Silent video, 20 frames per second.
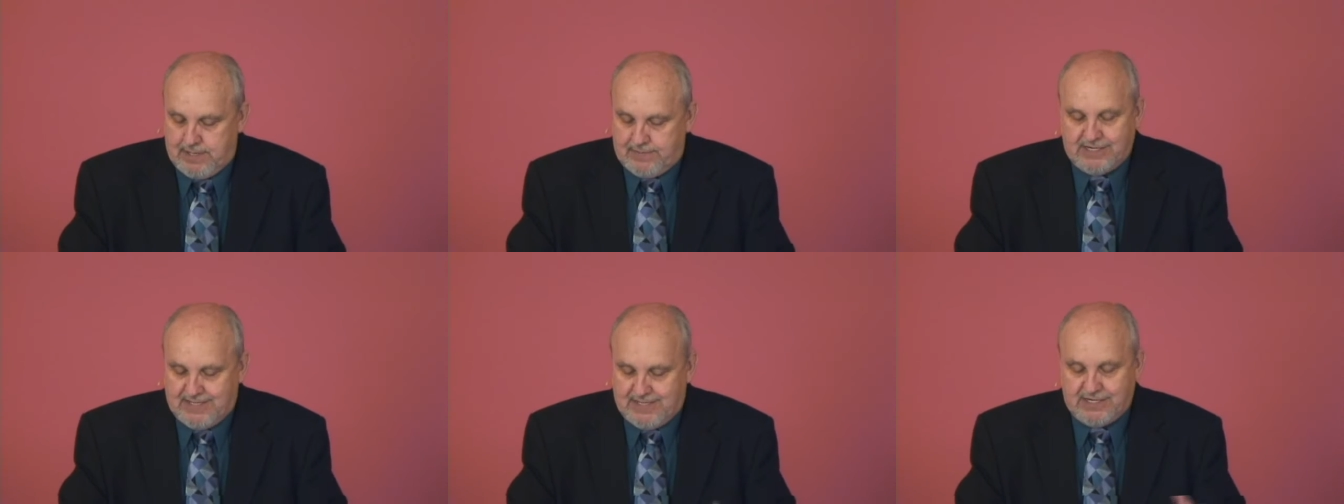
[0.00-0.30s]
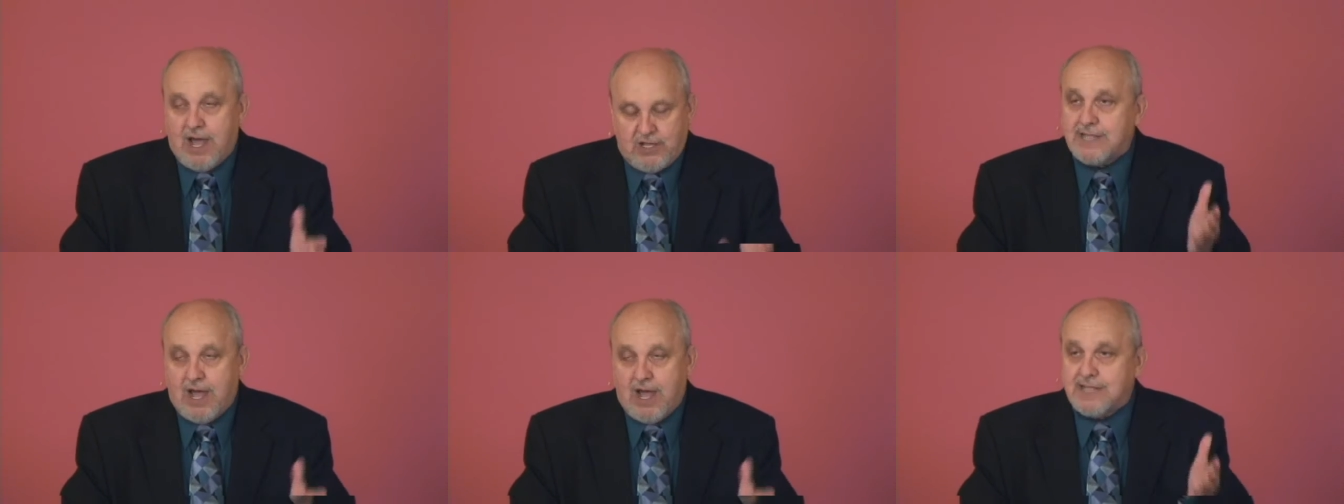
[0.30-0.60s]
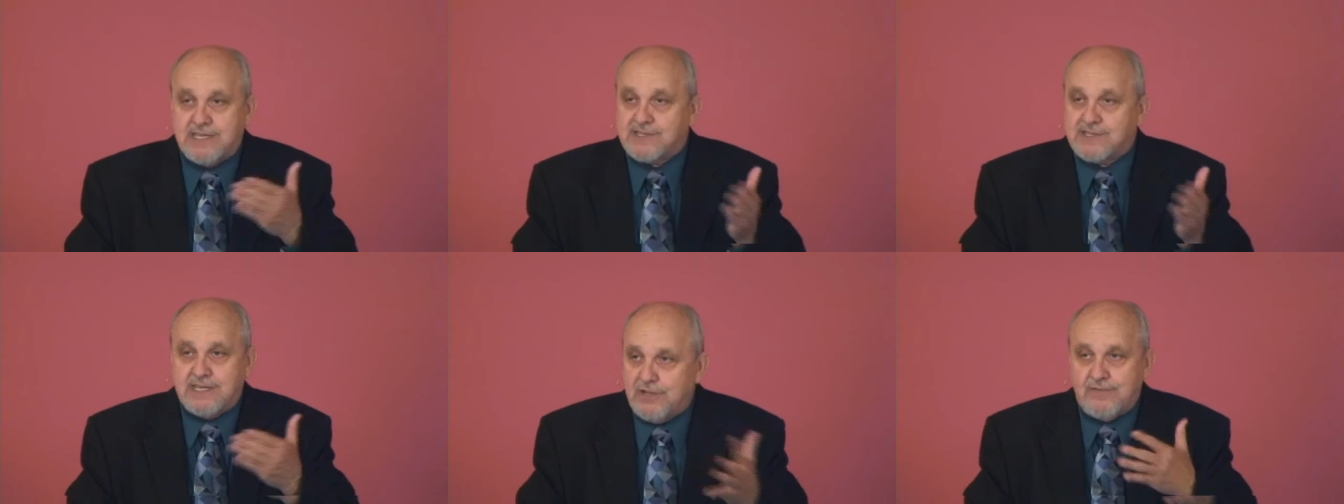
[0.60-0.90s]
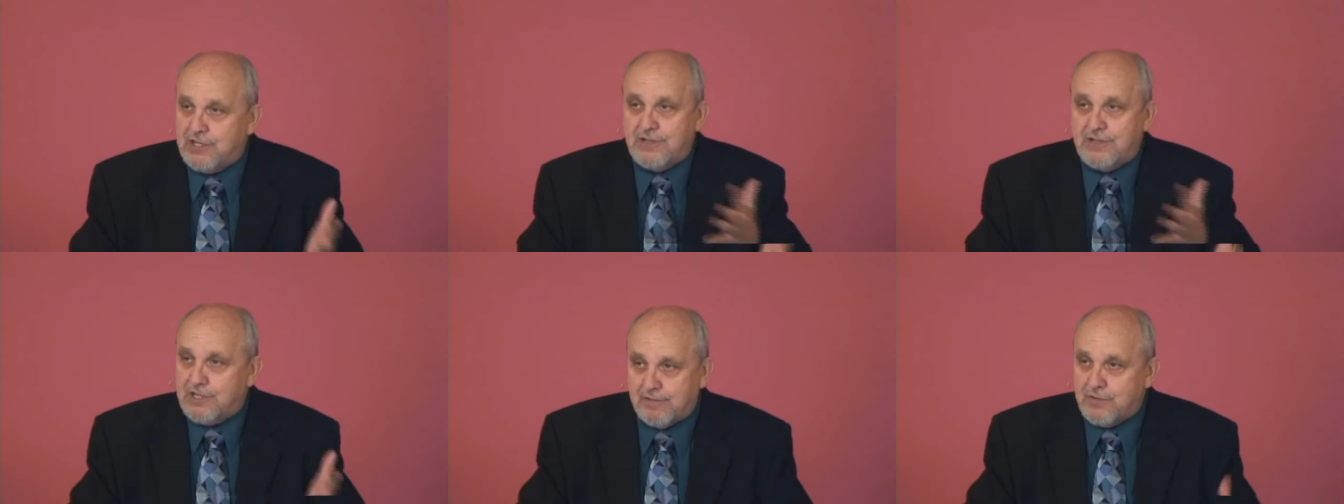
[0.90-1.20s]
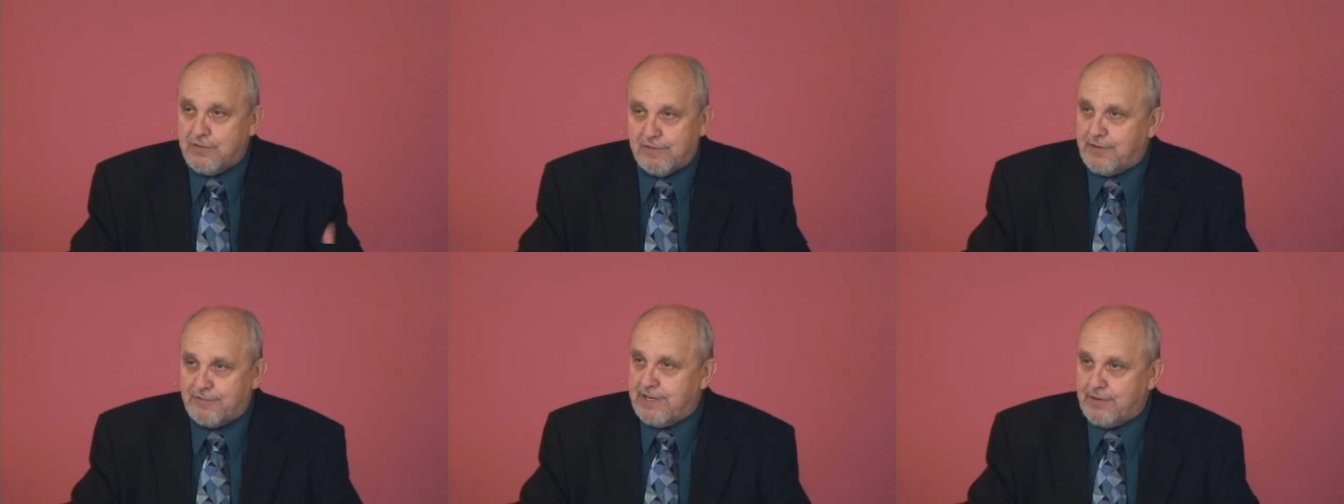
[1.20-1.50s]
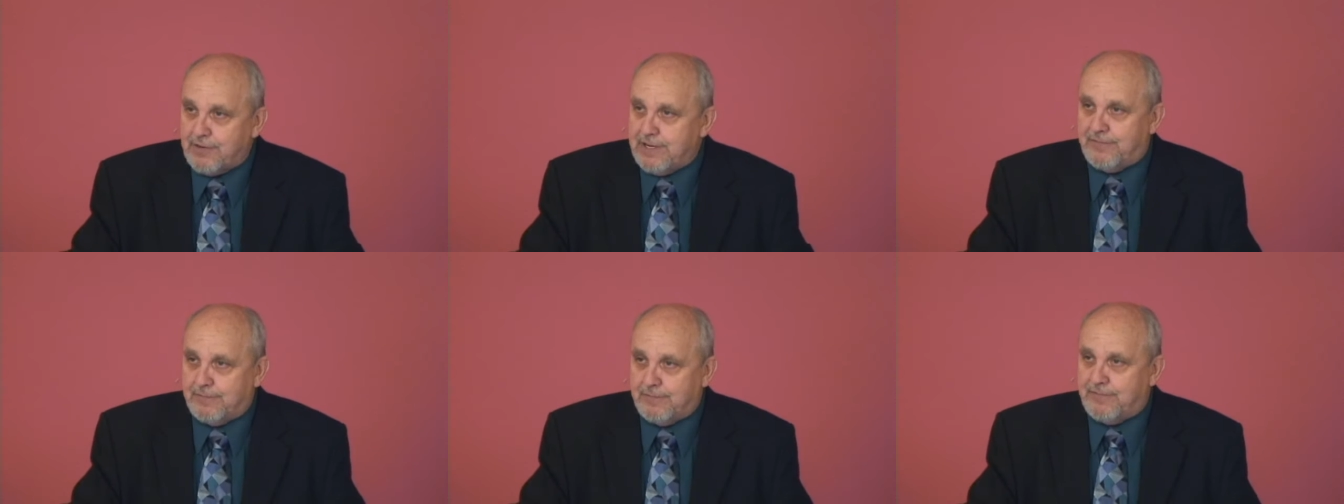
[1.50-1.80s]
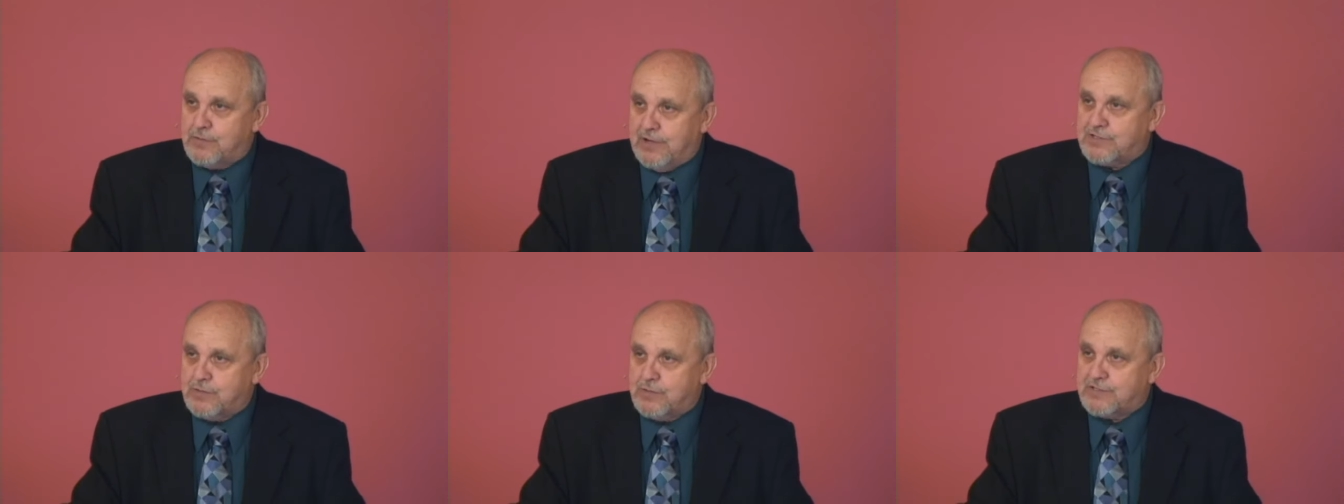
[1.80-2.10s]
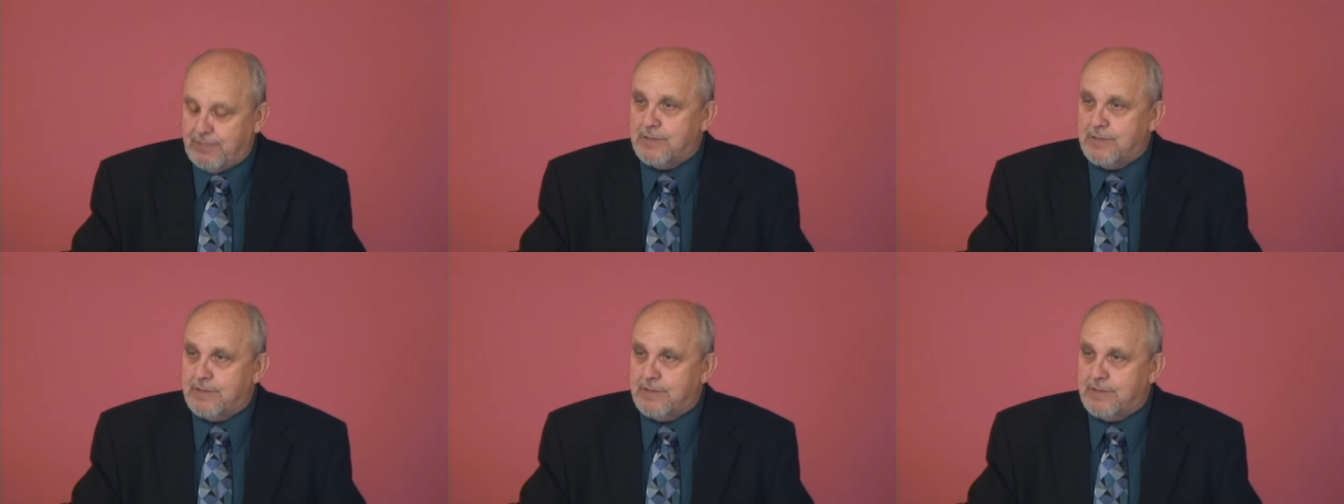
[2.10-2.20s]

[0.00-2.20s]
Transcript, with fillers: then God's given you the freedom, folks,